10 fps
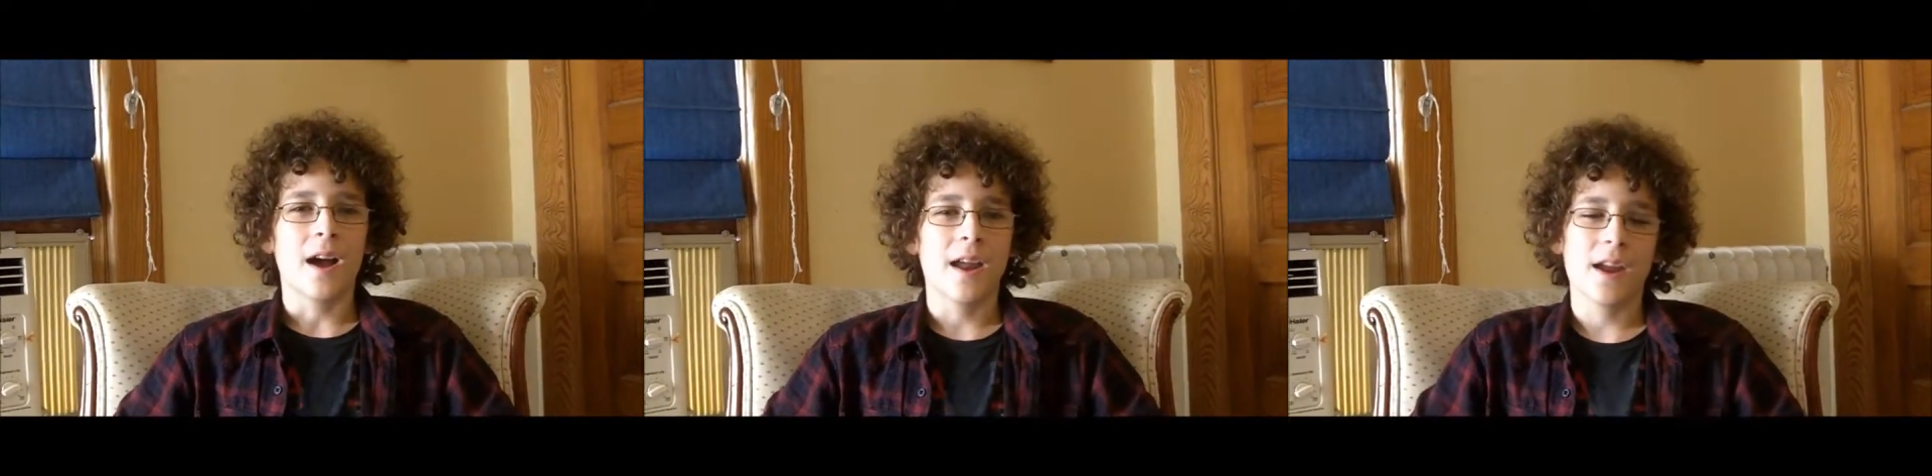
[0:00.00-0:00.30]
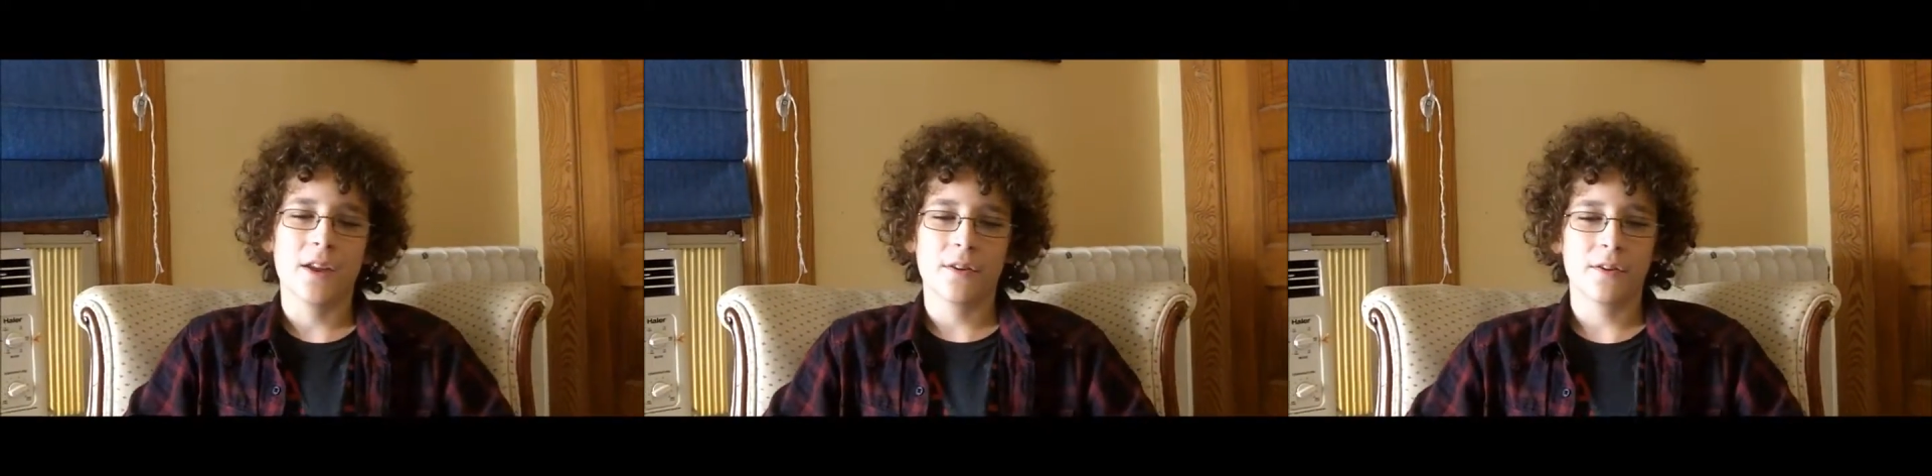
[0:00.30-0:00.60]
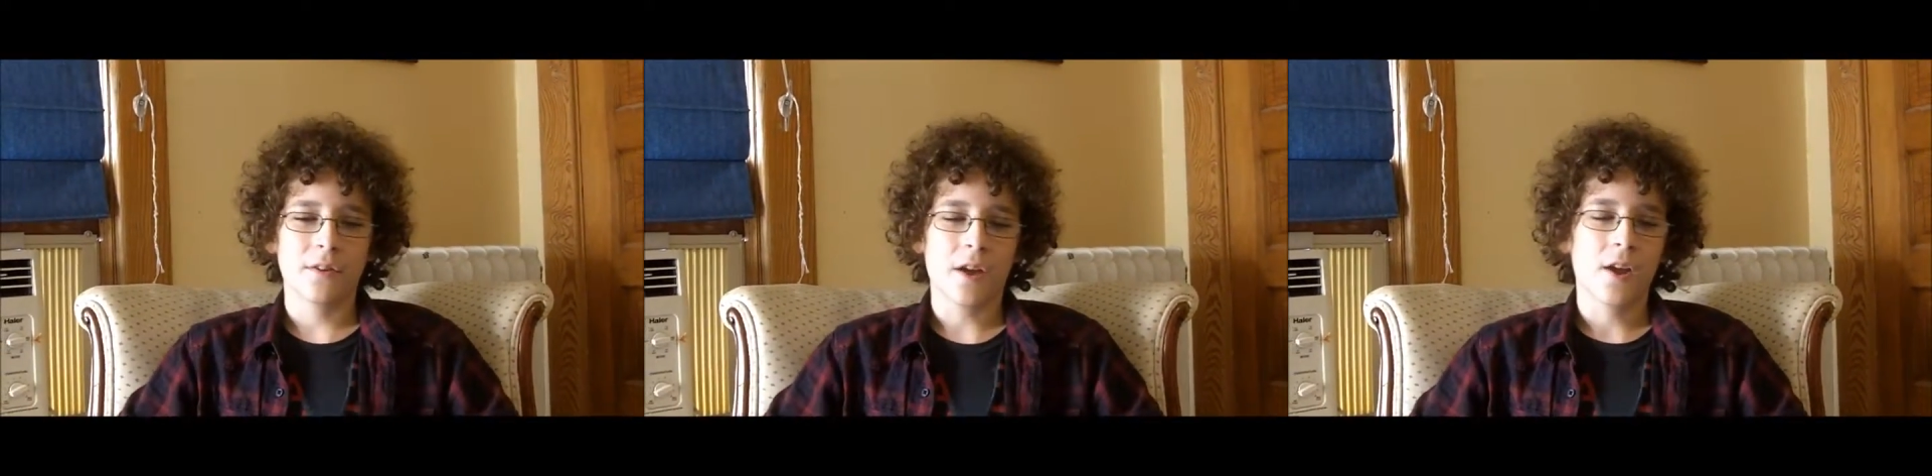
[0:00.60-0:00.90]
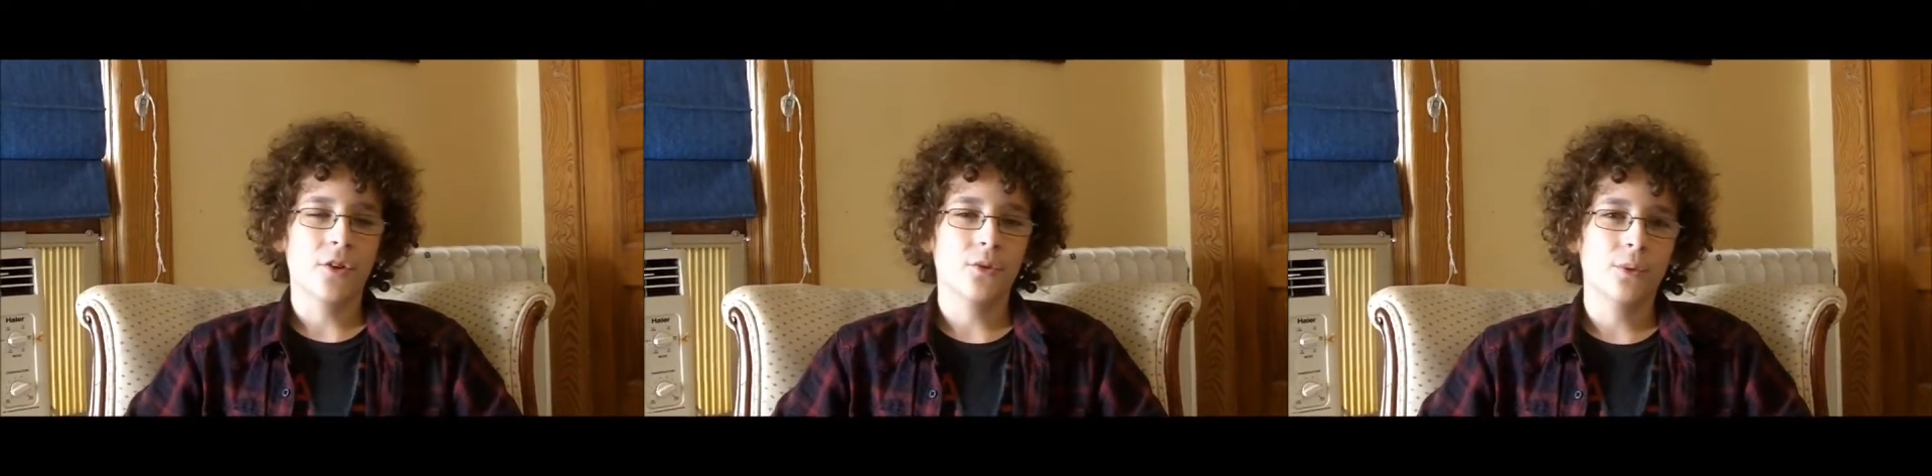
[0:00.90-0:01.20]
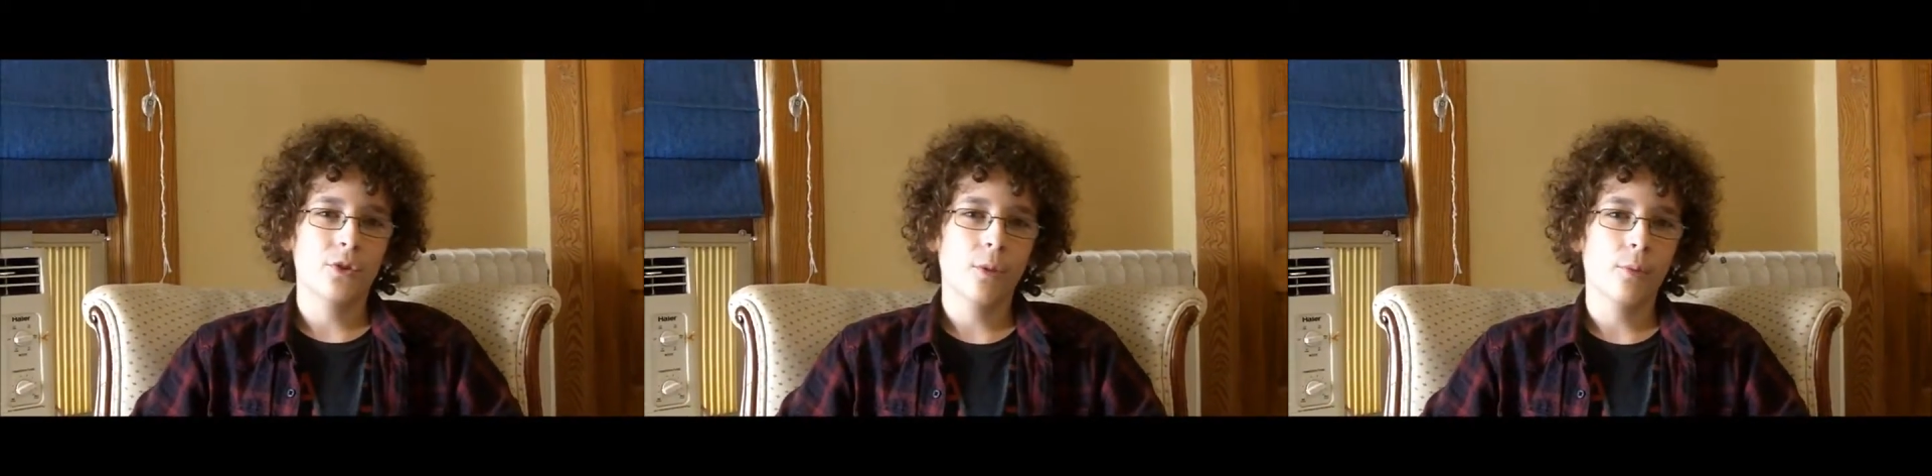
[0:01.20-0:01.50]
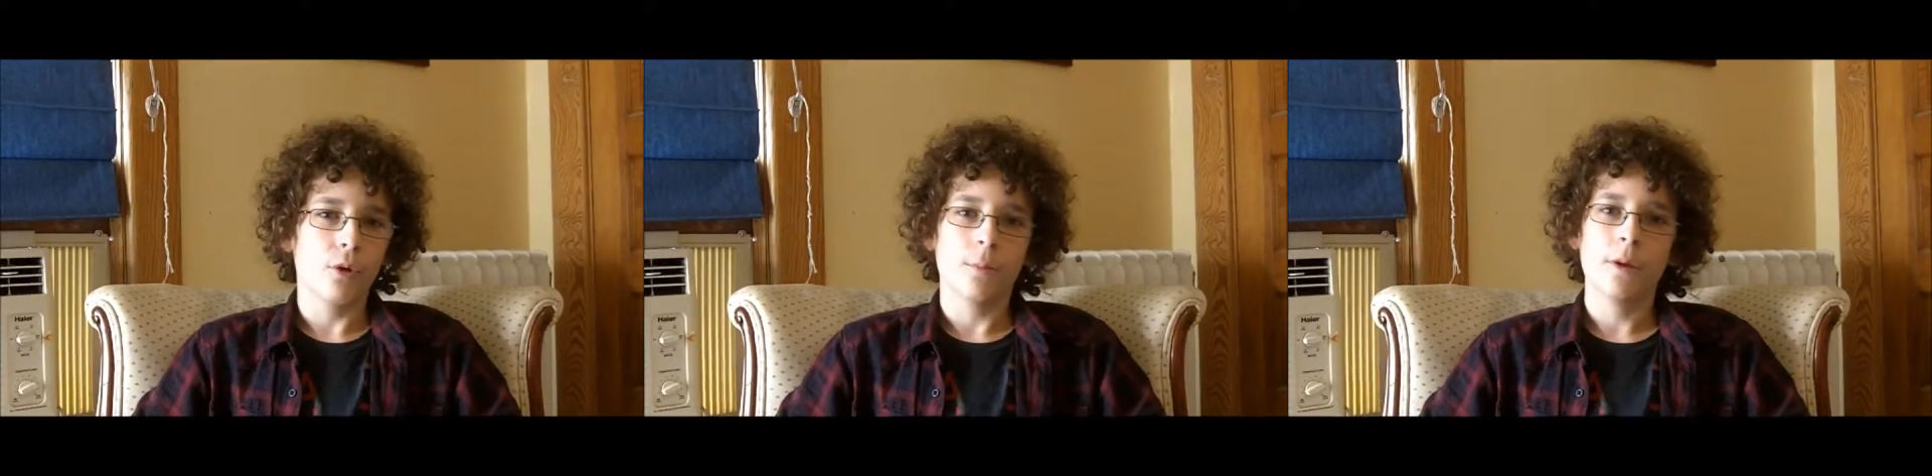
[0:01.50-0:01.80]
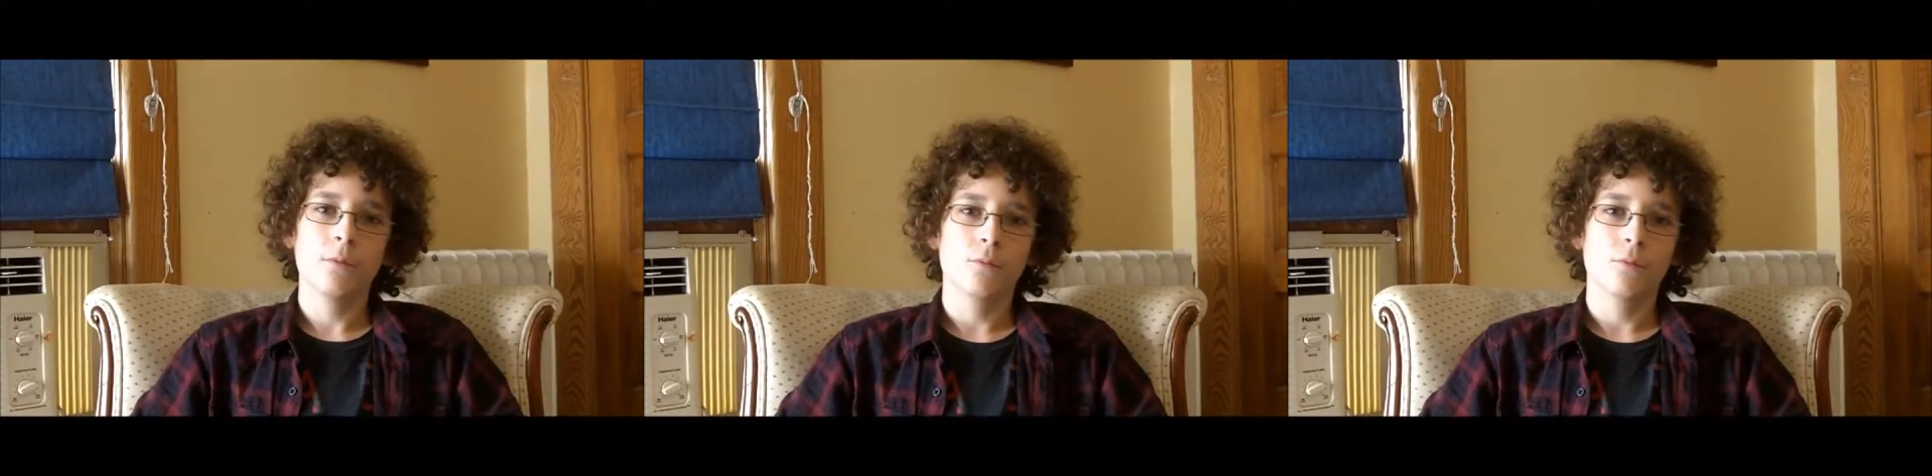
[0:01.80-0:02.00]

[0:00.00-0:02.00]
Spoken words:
And I also went to the pool a bit,